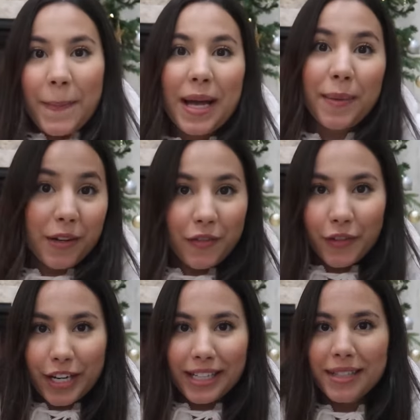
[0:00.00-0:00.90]
by my
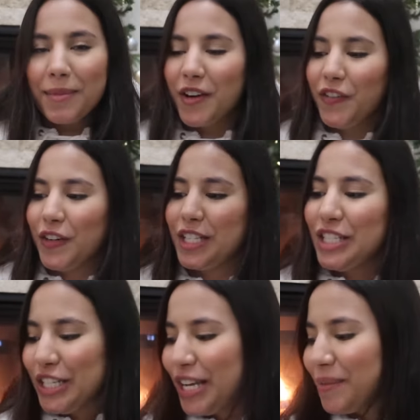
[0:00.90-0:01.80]
friend my
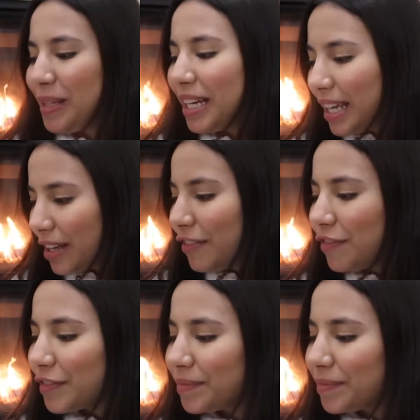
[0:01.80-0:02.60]
friend she gave me a gift